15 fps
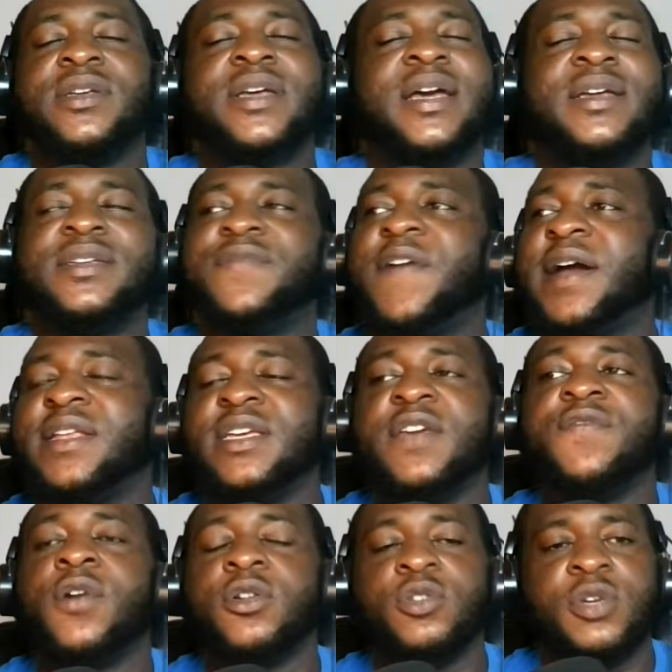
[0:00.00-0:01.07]
In fact, if
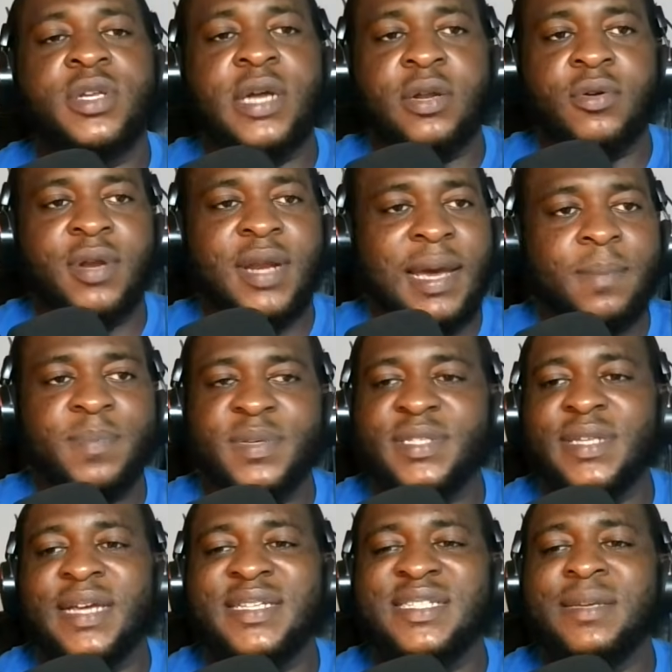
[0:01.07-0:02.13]
you're doing an online
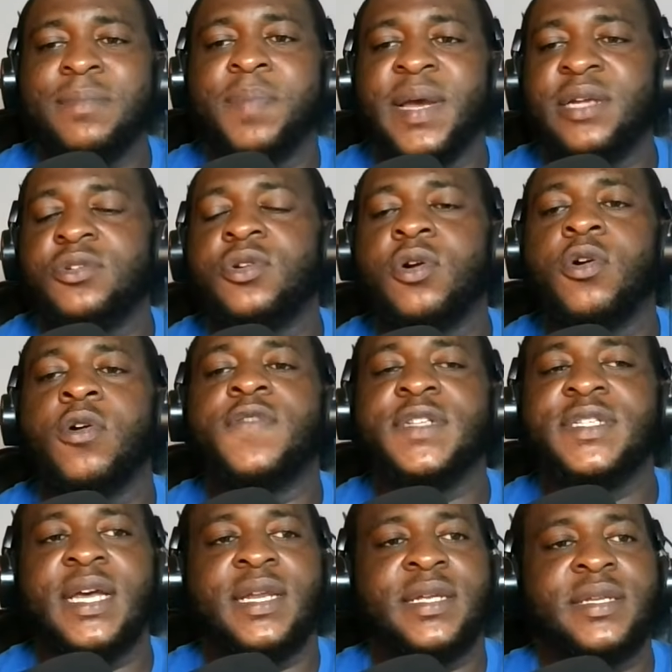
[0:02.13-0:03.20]
business, the bedrock of
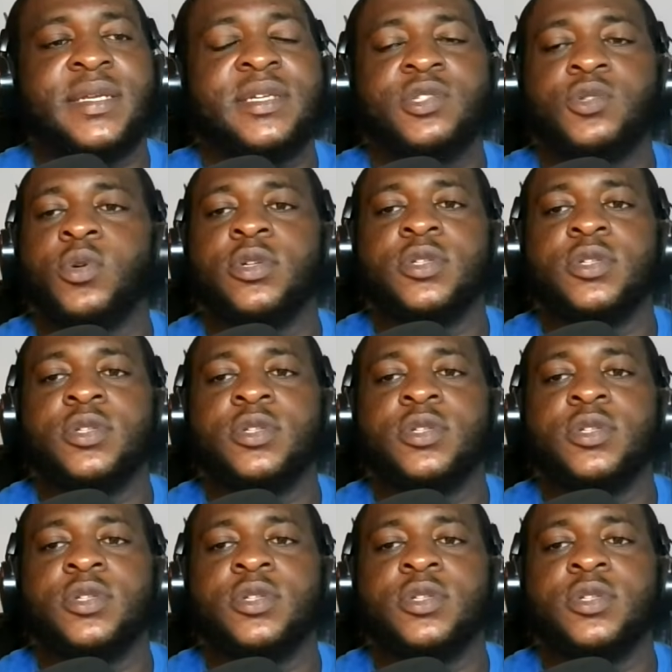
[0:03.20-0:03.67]
selling is what